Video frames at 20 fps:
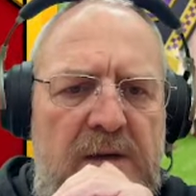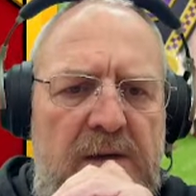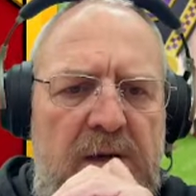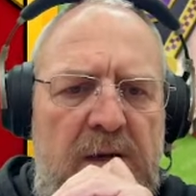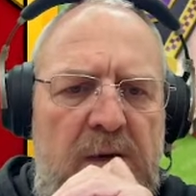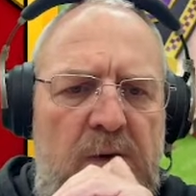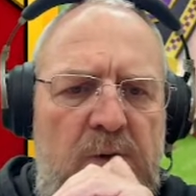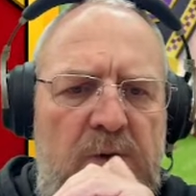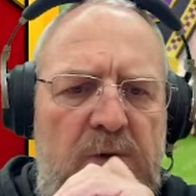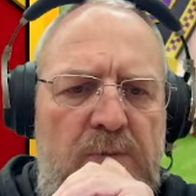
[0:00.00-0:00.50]

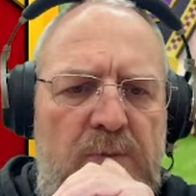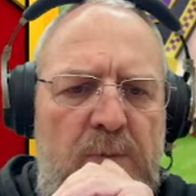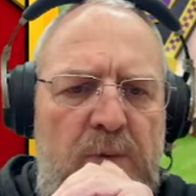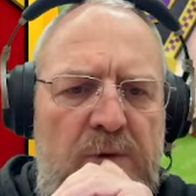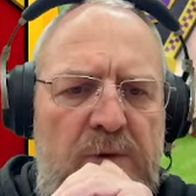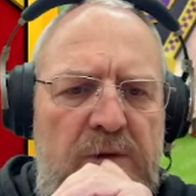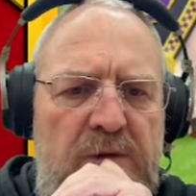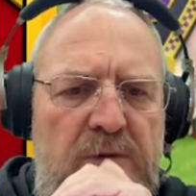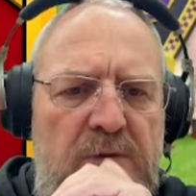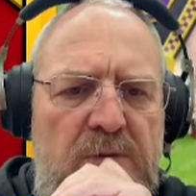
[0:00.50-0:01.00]
Kel, good
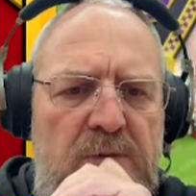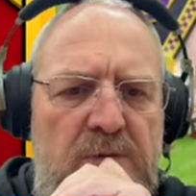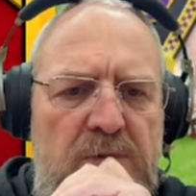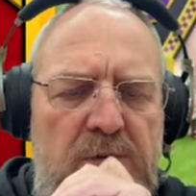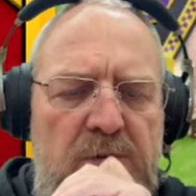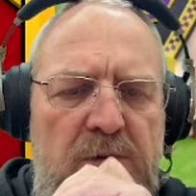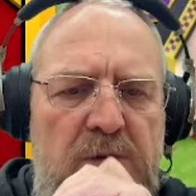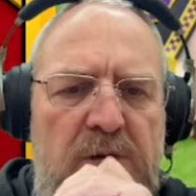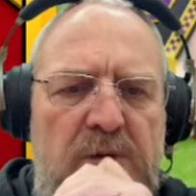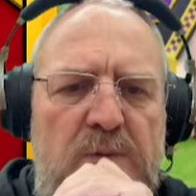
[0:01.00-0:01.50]
morning to
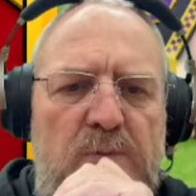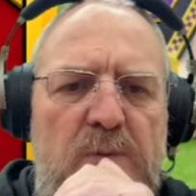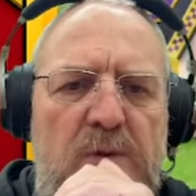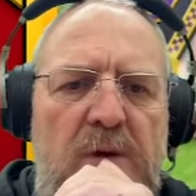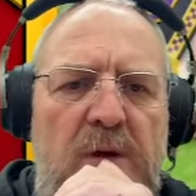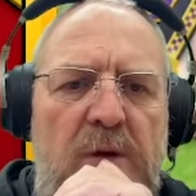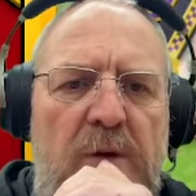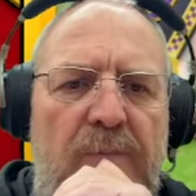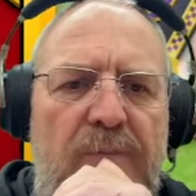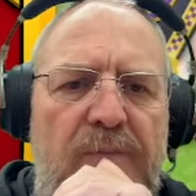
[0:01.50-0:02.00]
you as well.